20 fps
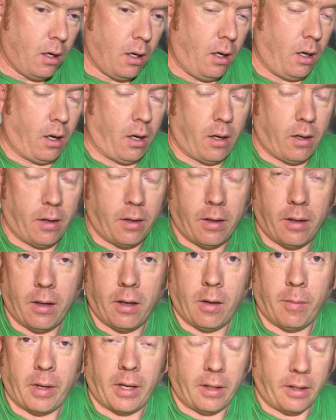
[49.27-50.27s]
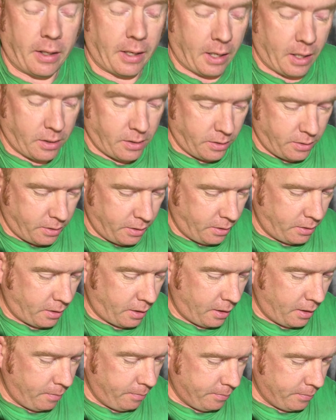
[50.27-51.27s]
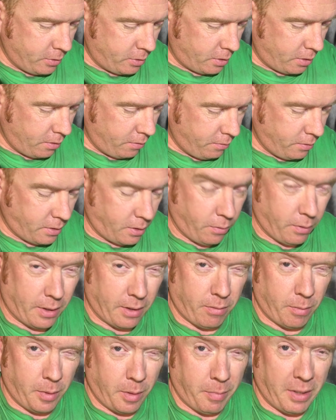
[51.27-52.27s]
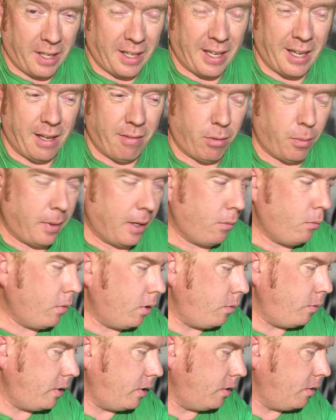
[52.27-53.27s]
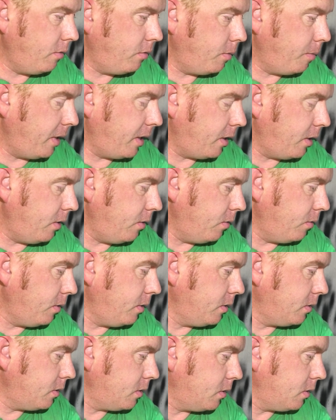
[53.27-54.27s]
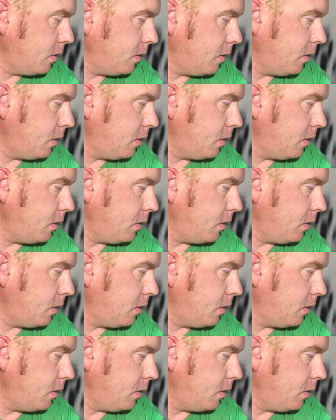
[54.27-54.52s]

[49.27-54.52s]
yeah, I'm out in the garage at 6 AM, so obviously we're going to have to be a bit careful about what we do for making noise.